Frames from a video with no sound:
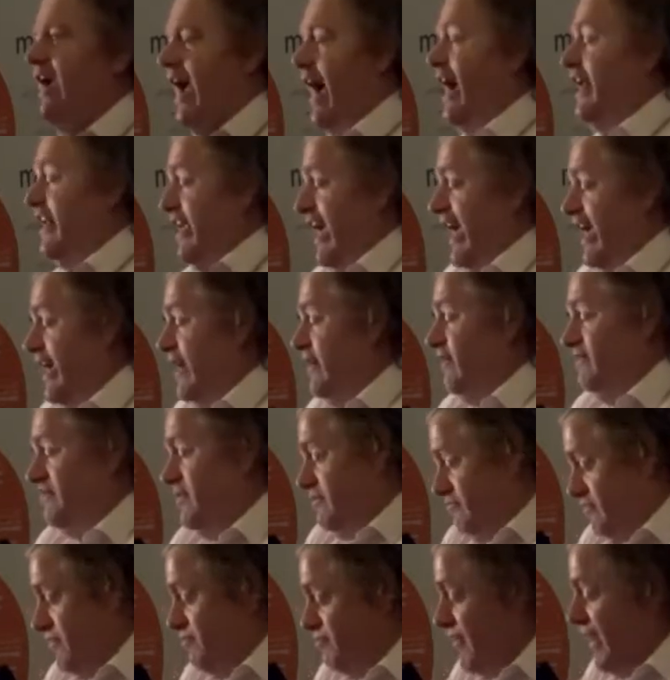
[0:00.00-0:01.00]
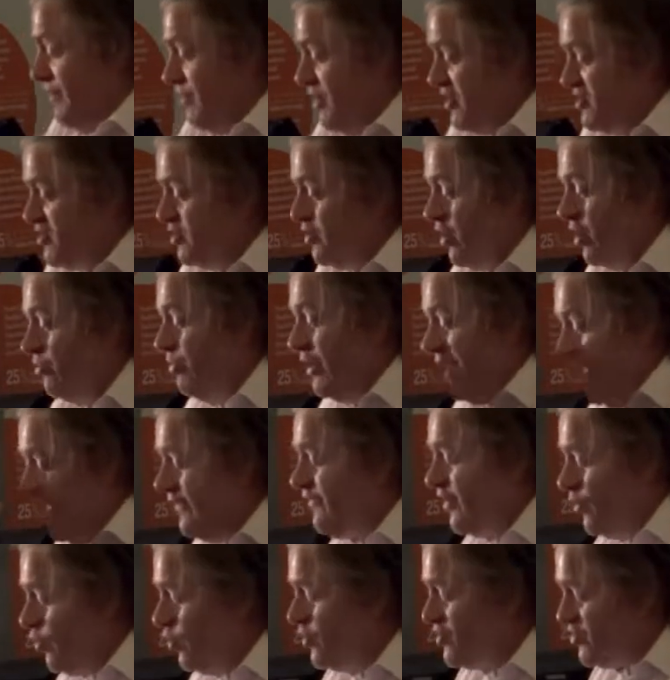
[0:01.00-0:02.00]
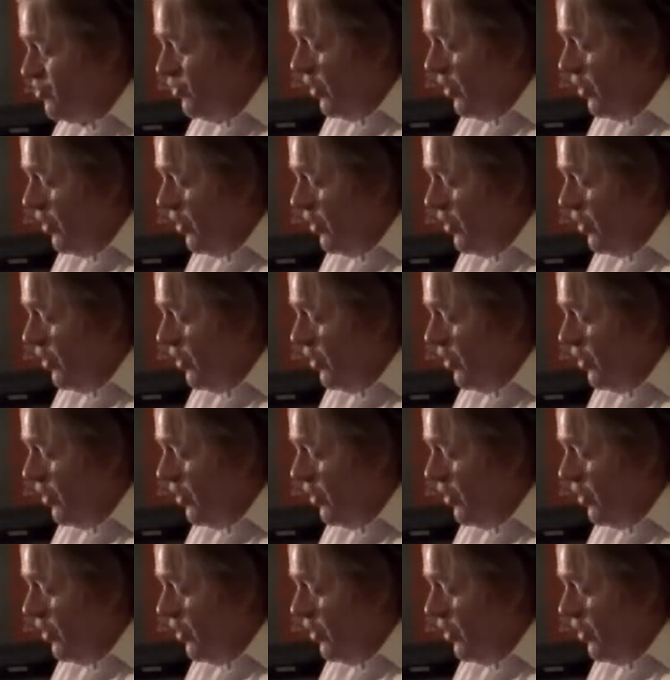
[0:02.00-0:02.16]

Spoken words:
and maybe it's not, but if it was